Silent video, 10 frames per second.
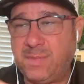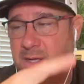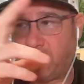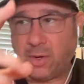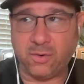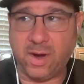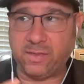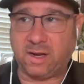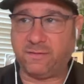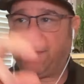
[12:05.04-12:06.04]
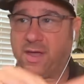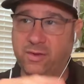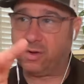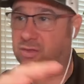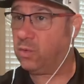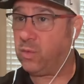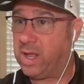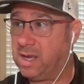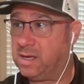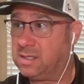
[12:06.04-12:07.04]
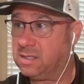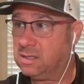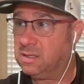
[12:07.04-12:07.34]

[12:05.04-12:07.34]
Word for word: being blown around like a feather in the wind